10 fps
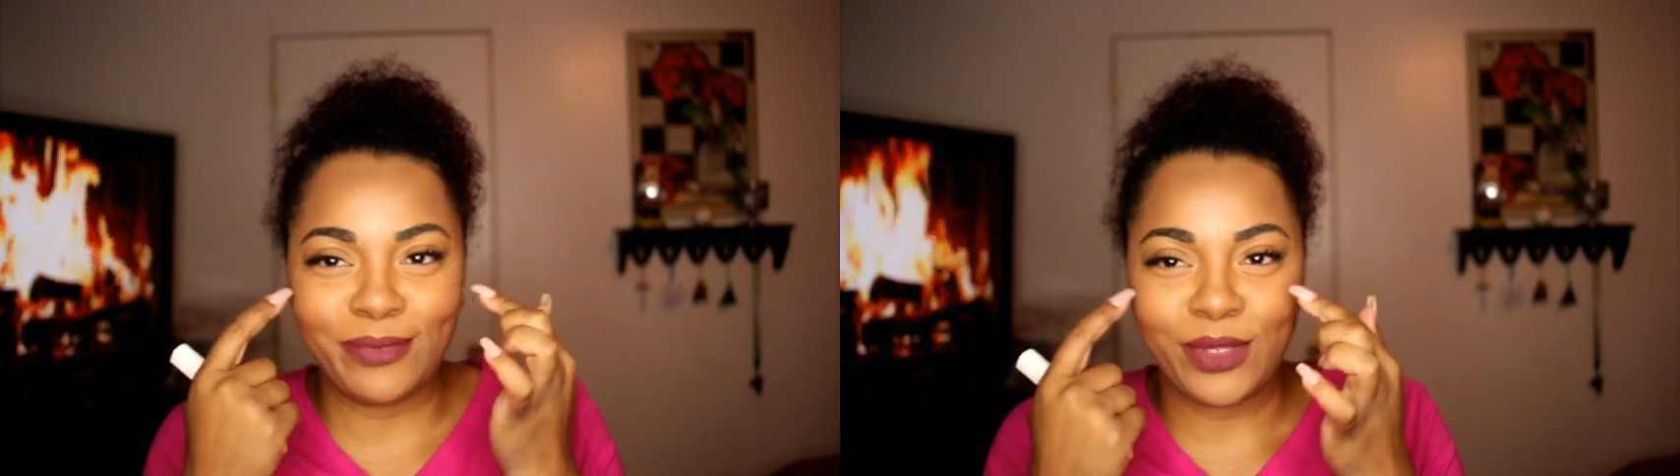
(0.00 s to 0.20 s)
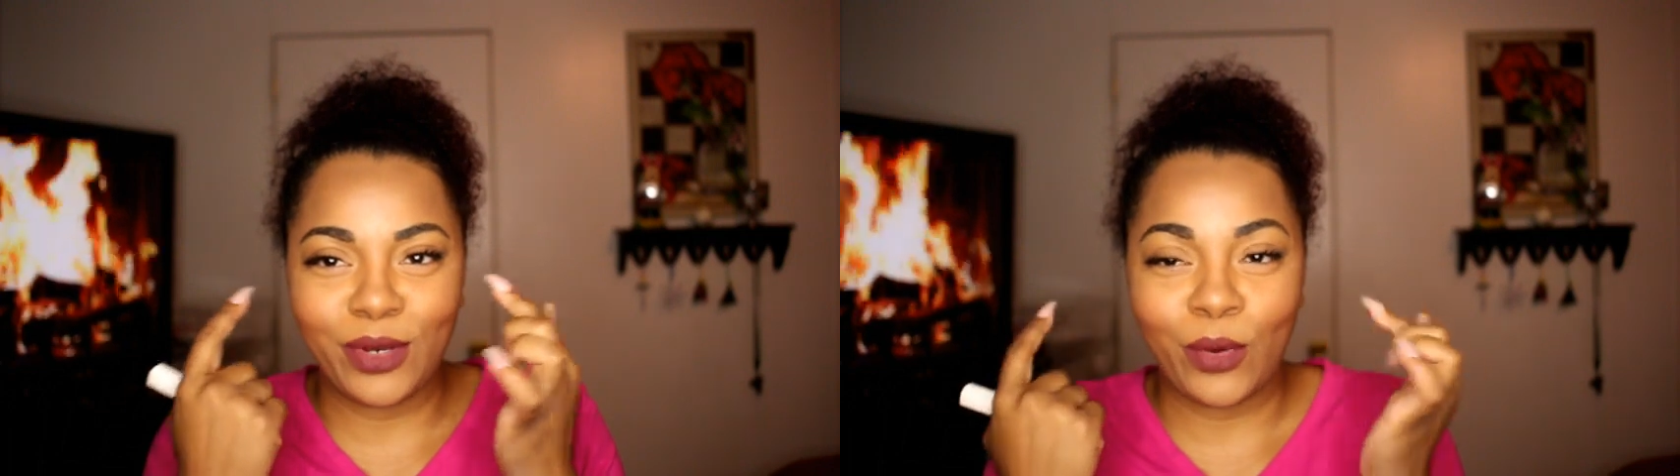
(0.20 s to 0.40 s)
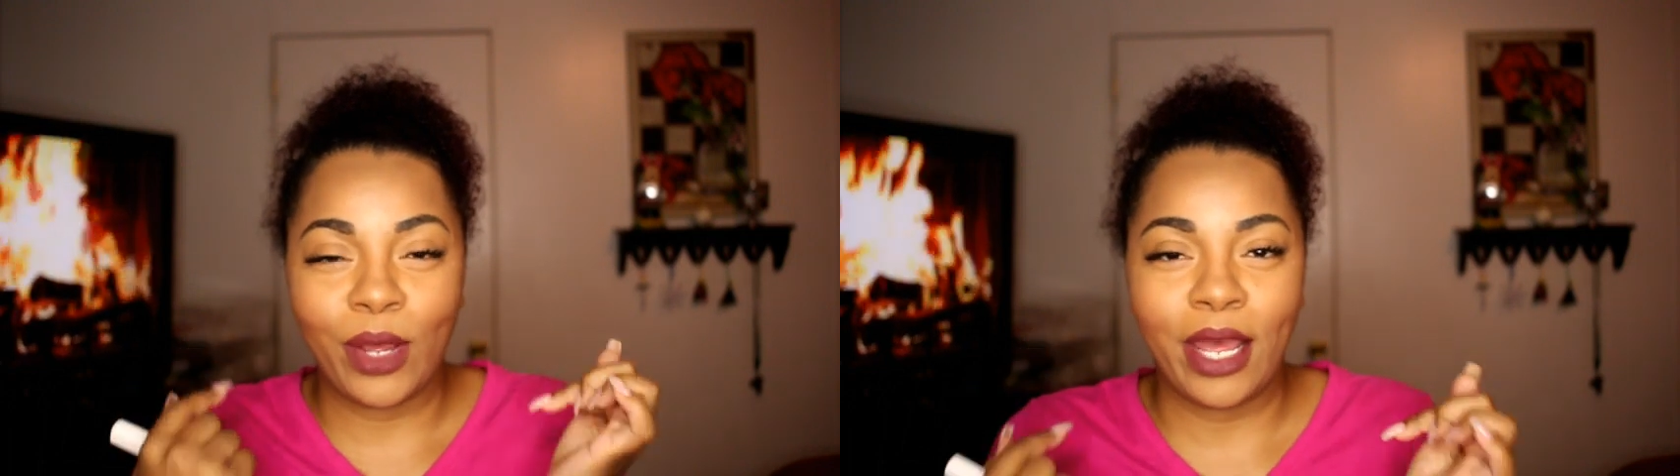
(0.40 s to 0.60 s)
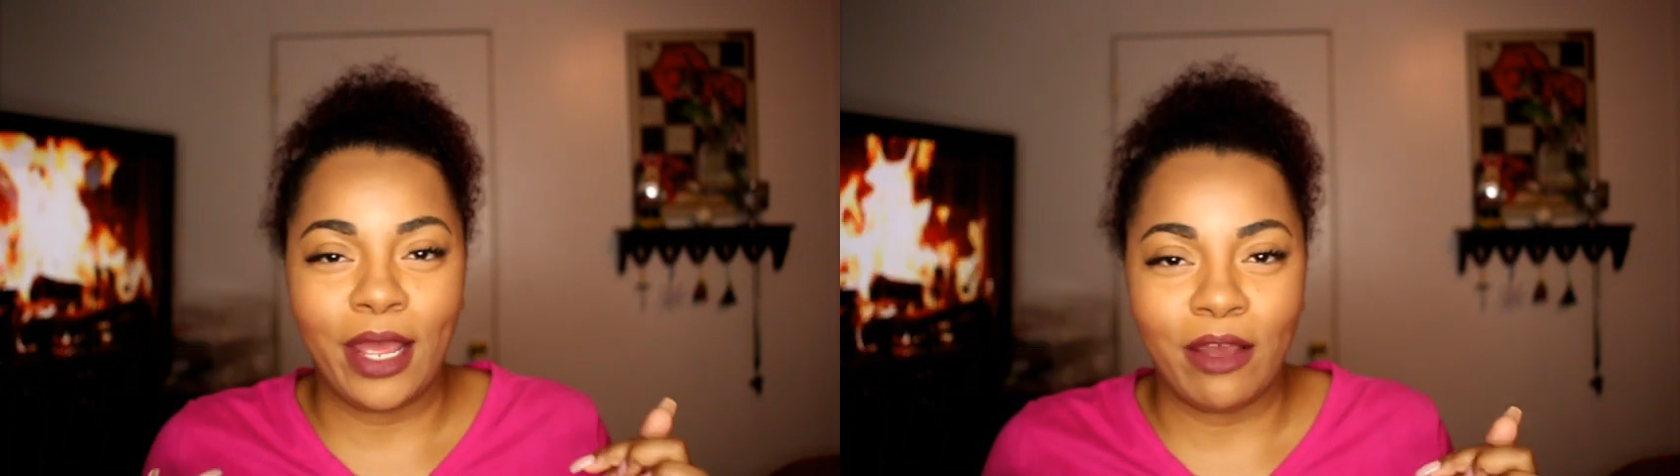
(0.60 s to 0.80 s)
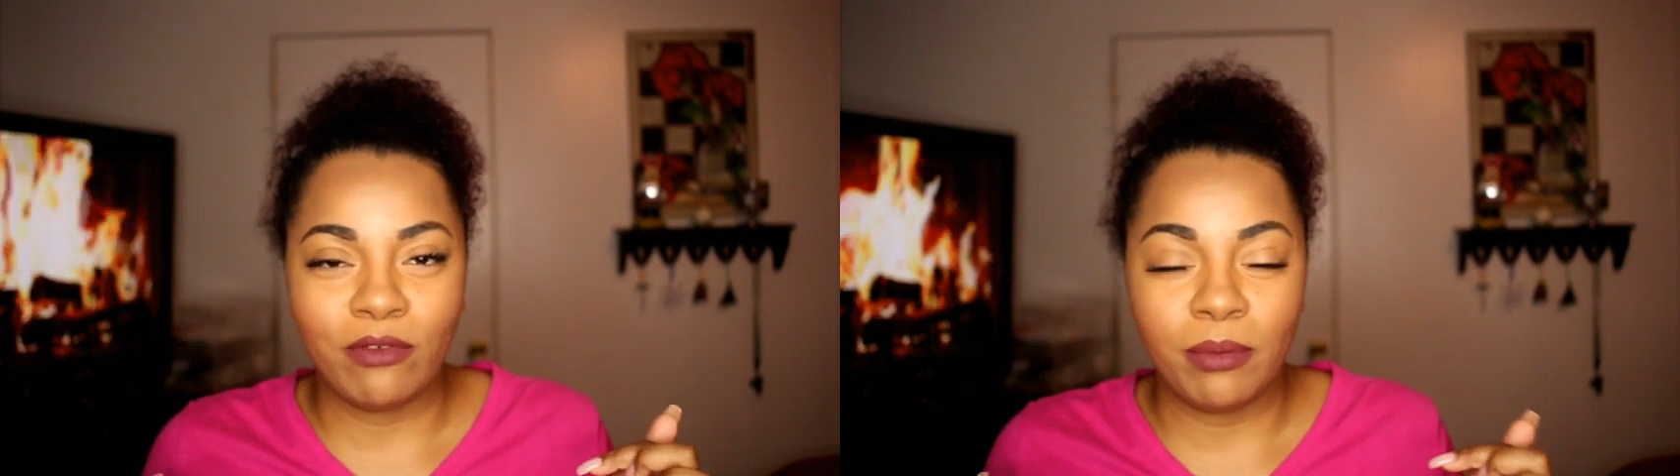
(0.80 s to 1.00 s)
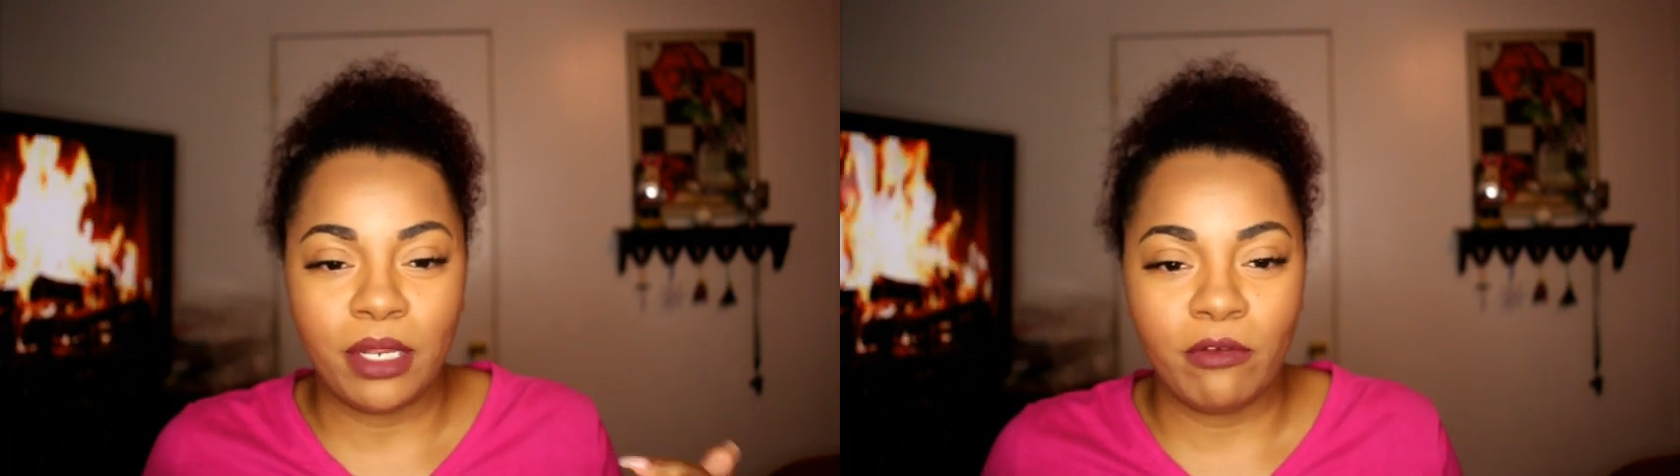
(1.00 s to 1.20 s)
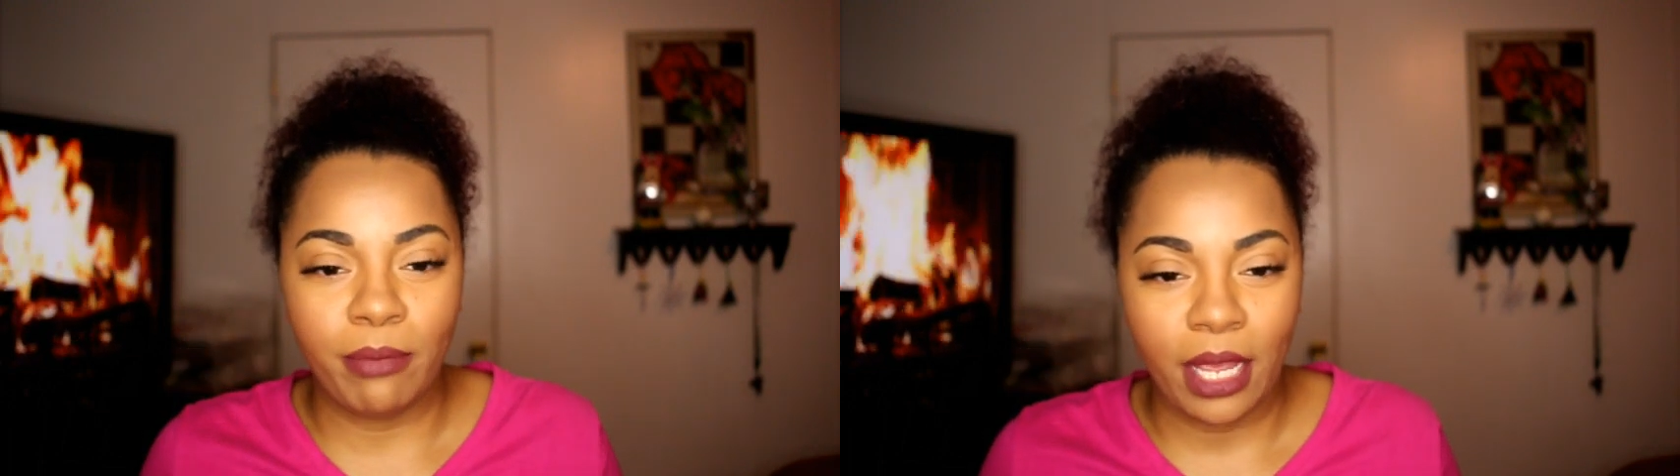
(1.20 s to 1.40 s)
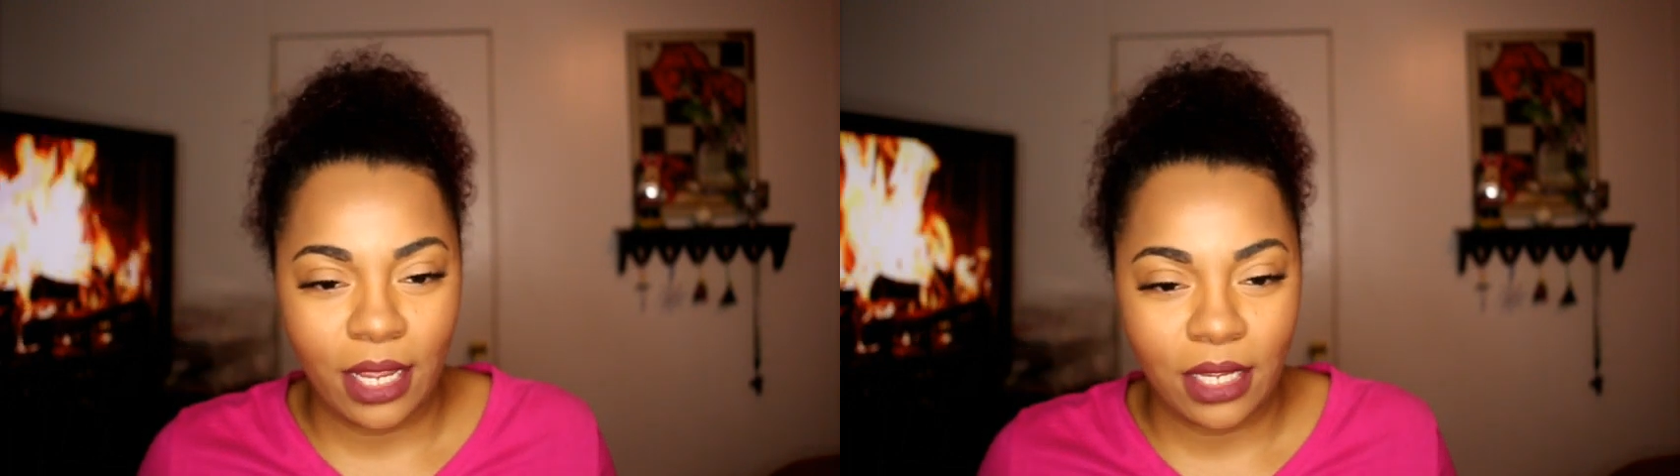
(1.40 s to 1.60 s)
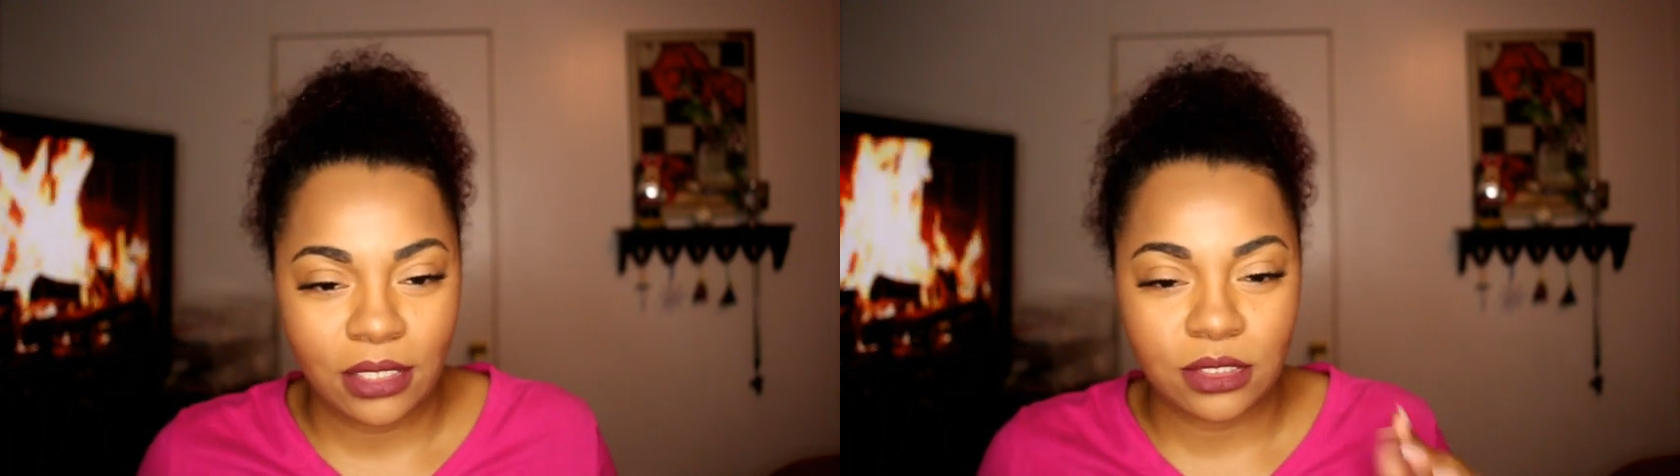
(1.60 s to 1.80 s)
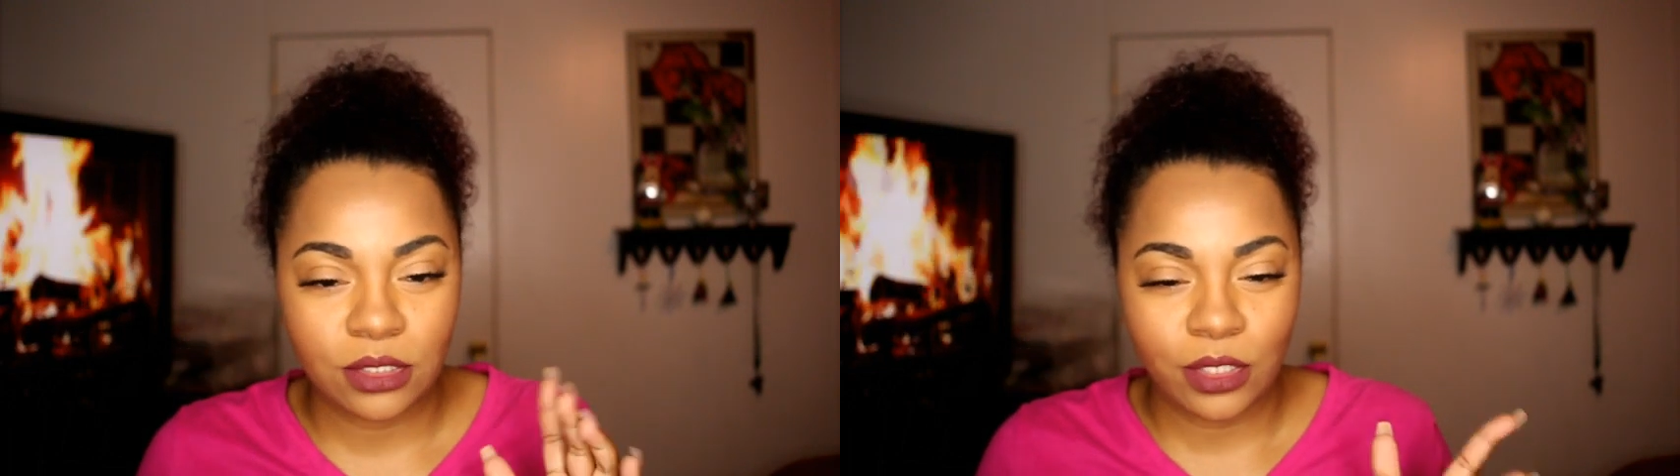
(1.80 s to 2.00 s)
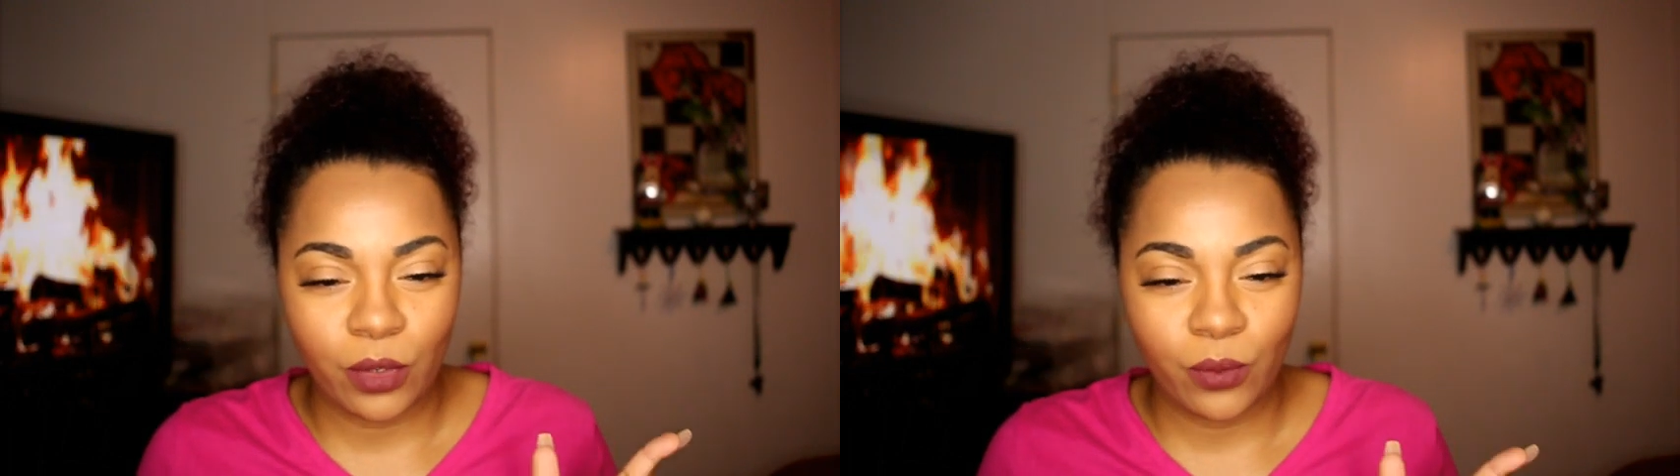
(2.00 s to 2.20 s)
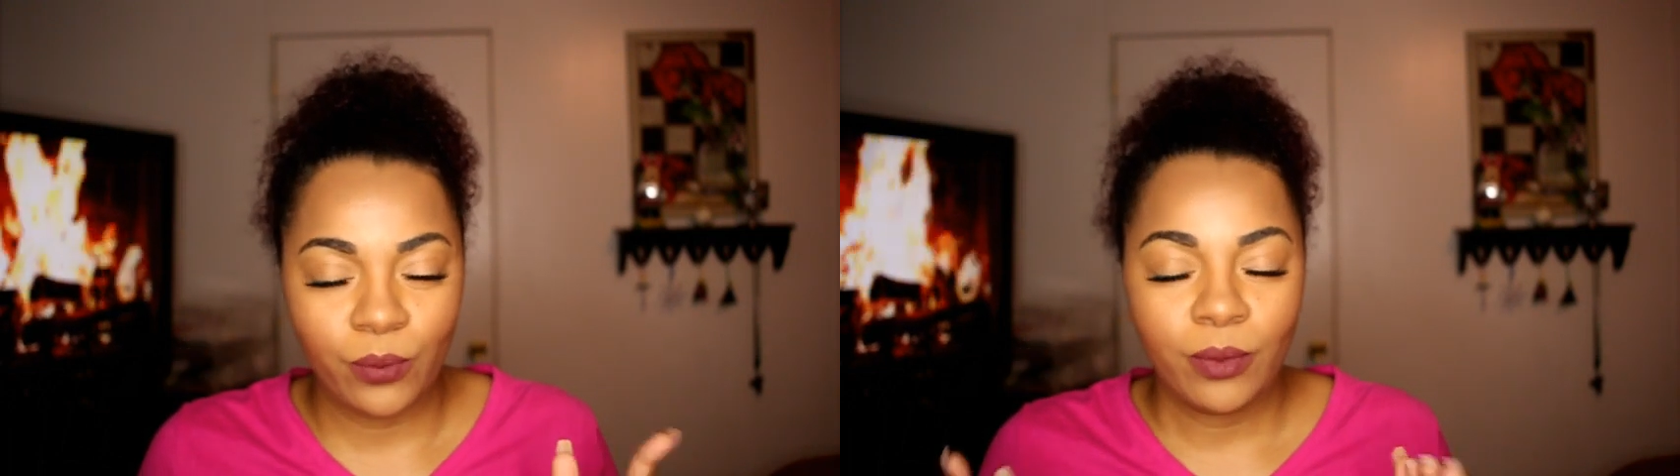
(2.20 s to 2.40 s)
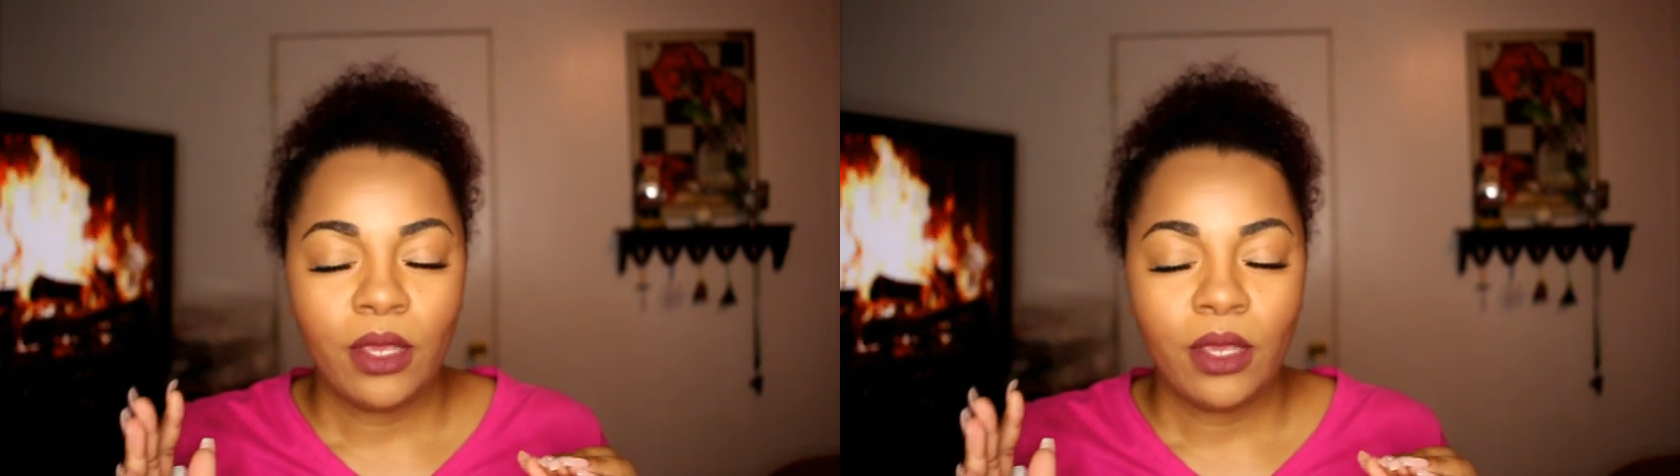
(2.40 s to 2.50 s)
you know, I have a bit of bags. So